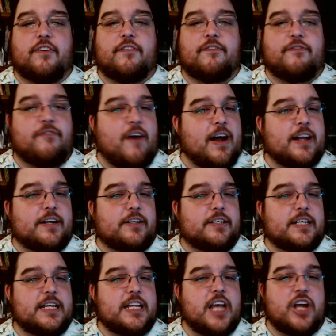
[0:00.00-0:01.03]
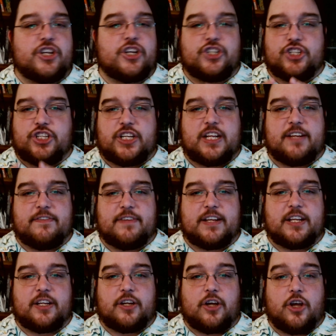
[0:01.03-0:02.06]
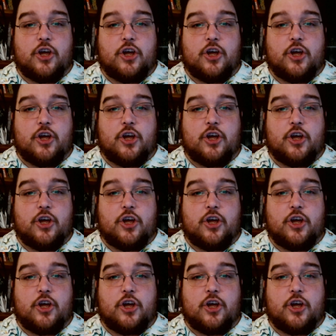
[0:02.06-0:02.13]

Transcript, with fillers: Finally, achieving